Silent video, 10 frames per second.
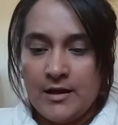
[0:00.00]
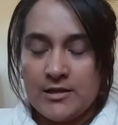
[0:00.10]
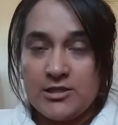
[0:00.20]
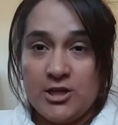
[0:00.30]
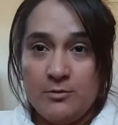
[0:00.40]

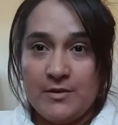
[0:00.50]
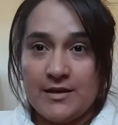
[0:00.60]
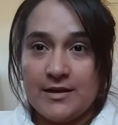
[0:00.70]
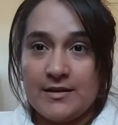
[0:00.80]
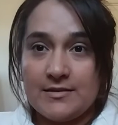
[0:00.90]
It's
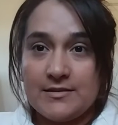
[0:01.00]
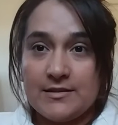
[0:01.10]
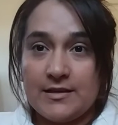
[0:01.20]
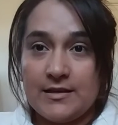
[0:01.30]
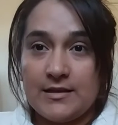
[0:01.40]
humongous.
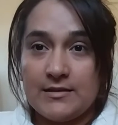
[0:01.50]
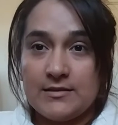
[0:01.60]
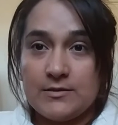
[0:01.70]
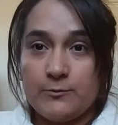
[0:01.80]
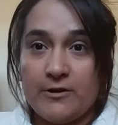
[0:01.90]

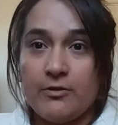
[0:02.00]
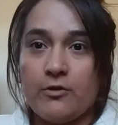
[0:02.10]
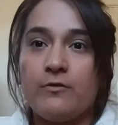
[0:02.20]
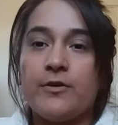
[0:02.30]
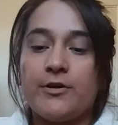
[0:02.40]
It's worth
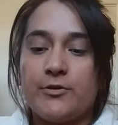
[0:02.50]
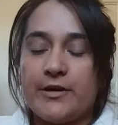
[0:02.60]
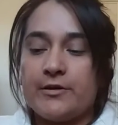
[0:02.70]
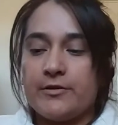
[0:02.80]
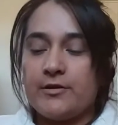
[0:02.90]
over
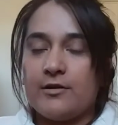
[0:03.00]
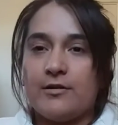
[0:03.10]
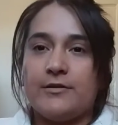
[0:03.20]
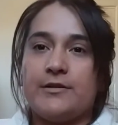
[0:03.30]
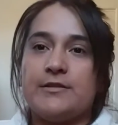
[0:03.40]

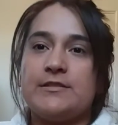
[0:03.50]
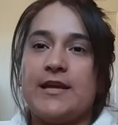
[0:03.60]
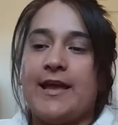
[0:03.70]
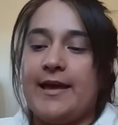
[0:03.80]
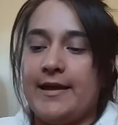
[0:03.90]

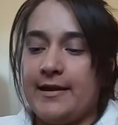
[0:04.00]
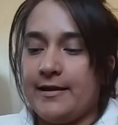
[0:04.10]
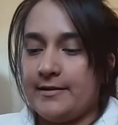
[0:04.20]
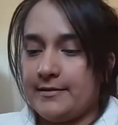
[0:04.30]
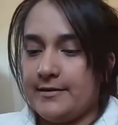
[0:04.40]
$300,
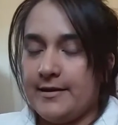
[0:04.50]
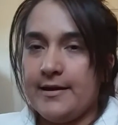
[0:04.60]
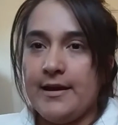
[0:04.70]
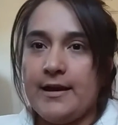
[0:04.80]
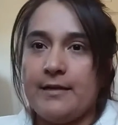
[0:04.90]
and
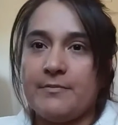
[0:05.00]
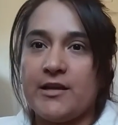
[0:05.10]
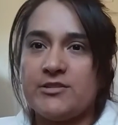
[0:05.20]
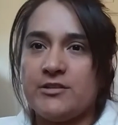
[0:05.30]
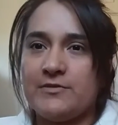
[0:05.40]
yeah, I'm
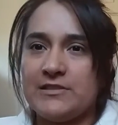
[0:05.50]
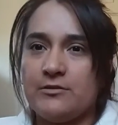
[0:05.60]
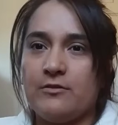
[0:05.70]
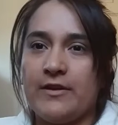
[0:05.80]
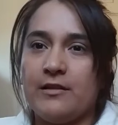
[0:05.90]
not sure if it's
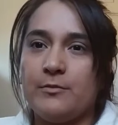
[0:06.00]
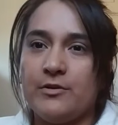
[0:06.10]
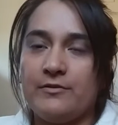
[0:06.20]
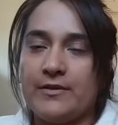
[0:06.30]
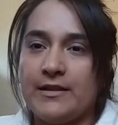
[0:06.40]
still
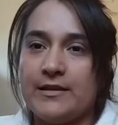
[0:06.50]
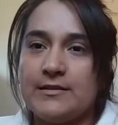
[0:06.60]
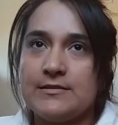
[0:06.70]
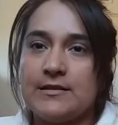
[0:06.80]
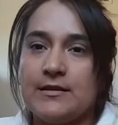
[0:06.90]
available. If it
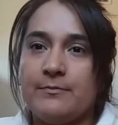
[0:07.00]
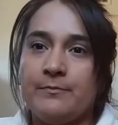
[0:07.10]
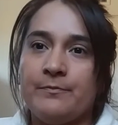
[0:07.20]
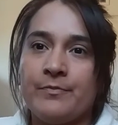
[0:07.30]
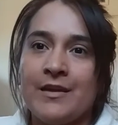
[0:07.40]
is,
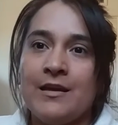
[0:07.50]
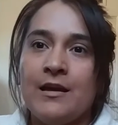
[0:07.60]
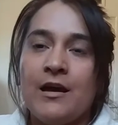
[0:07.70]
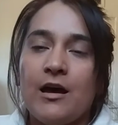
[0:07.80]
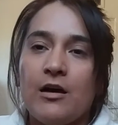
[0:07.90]

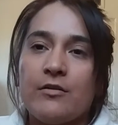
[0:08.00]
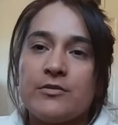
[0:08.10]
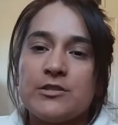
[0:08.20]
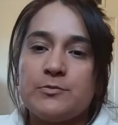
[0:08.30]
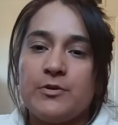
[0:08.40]
I'll
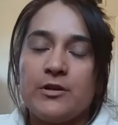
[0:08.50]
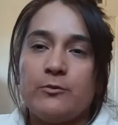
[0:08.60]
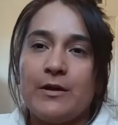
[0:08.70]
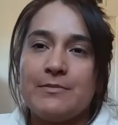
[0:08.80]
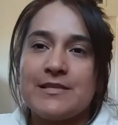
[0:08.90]
just put a
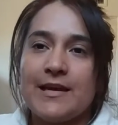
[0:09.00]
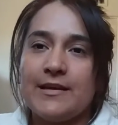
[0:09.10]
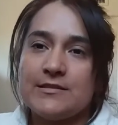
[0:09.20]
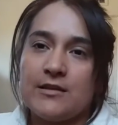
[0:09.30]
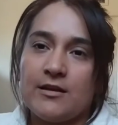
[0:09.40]

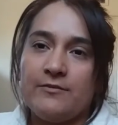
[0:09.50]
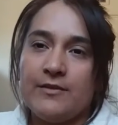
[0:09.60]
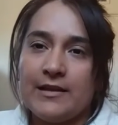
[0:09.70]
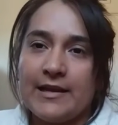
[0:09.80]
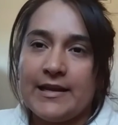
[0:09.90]
website. It's not
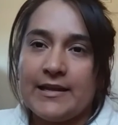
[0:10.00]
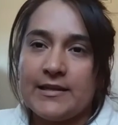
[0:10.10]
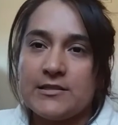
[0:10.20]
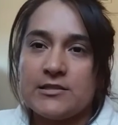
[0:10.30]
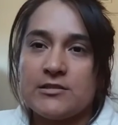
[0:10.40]

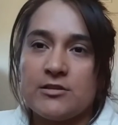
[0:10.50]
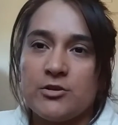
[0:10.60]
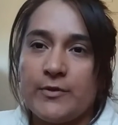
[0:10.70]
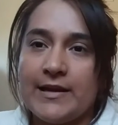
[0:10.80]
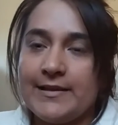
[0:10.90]
affiliated, it's just a
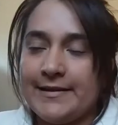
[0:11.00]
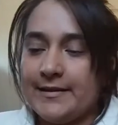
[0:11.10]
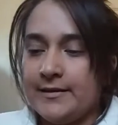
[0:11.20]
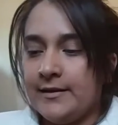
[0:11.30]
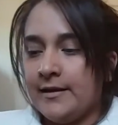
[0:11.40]
direct
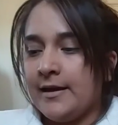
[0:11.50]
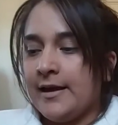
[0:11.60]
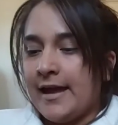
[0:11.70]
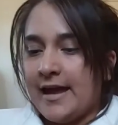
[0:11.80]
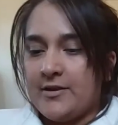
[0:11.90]
link,
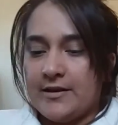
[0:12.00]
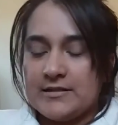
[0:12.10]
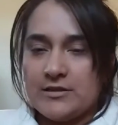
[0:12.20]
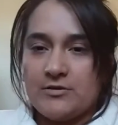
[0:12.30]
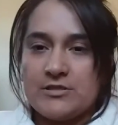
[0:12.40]
and you
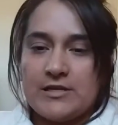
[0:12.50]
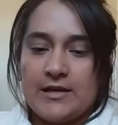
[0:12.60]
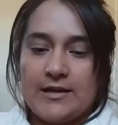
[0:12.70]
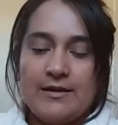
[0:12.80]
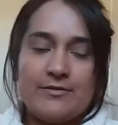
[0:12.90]
guys can go
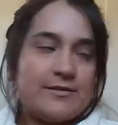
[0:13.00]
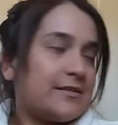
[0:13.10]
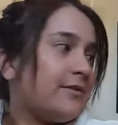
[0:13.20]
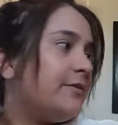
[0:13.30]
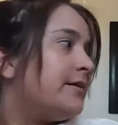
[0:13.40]
check it out.
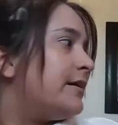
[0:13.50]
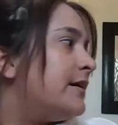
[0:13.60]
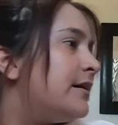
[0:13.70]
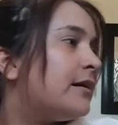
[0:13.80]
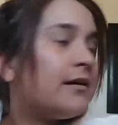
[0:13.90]
So
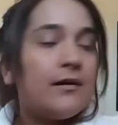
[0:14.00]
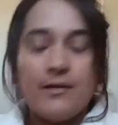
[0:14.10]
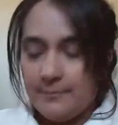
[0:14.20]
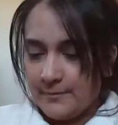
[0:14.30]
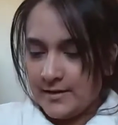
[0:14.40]

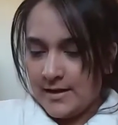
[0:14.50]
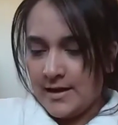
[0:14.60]
I'm